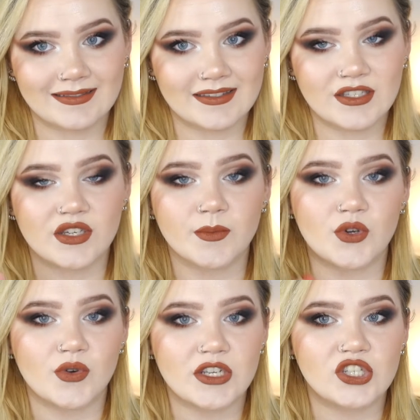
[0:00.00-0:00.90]
So I'm
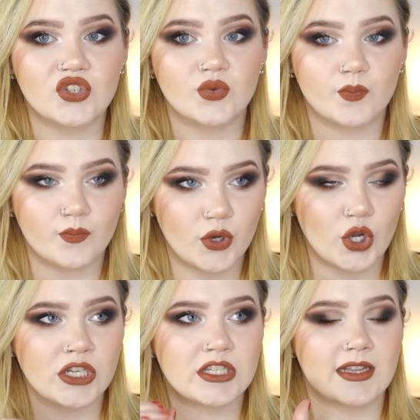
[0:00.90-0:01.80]
going to
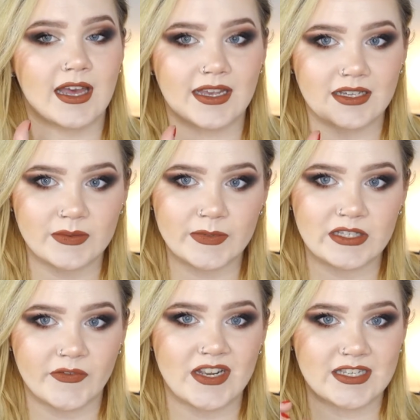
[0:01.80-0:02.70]
put like a
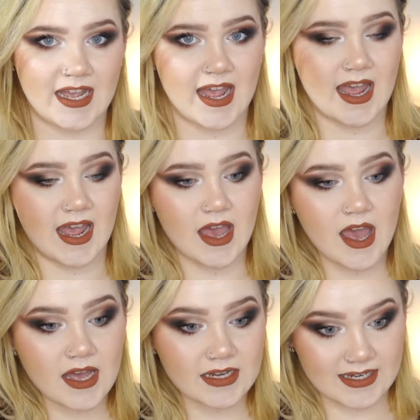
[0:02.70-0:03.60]
specific day
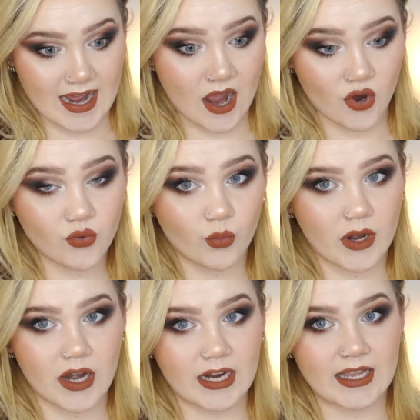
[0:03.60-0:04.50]
down
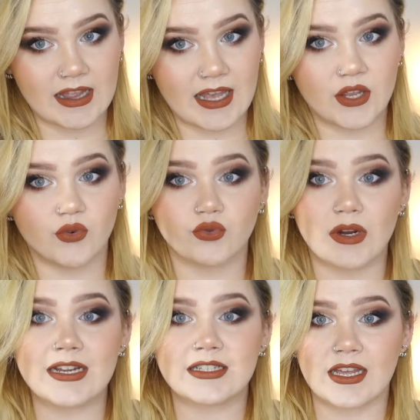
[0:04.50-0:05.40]
where I can like
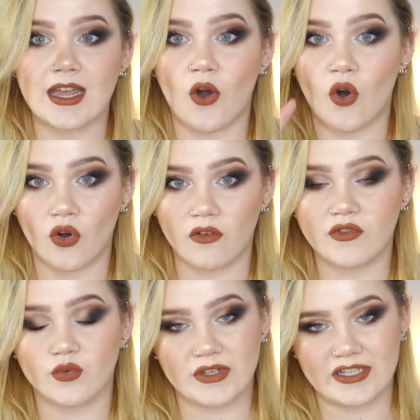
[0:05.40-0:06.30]
write all of
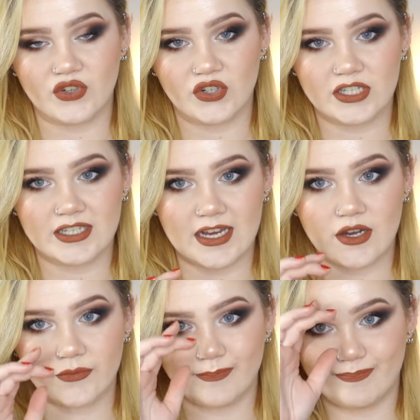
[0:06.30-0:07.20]
the research
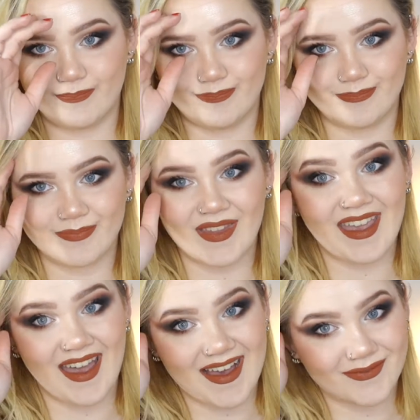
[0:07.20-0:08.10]
down.
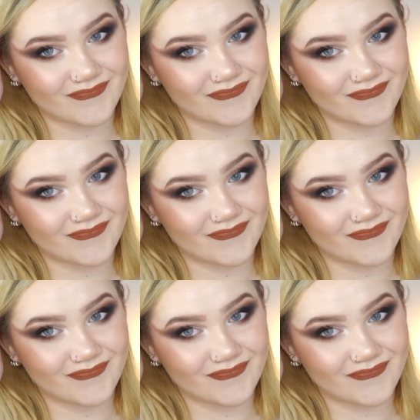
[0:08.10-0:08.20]
Yeah.